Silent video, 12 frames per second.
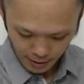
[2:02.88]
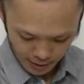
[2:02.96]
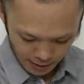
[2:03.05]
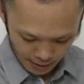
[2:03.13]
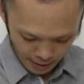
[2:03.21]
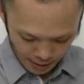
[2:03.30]

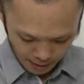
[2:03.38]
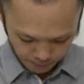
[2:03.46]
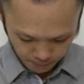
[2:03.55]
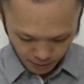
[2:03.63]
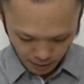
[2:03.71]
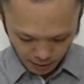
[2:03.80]

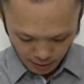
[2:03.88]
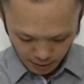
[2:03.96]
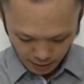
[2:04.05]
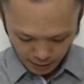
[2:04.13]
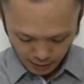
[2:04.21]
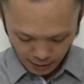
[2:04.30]

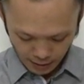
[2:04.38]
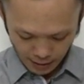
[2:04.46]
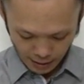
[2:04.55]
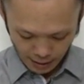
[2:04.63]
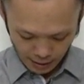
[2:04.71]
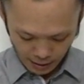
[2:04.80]

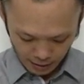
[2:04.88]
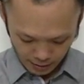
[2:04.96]
[no speech]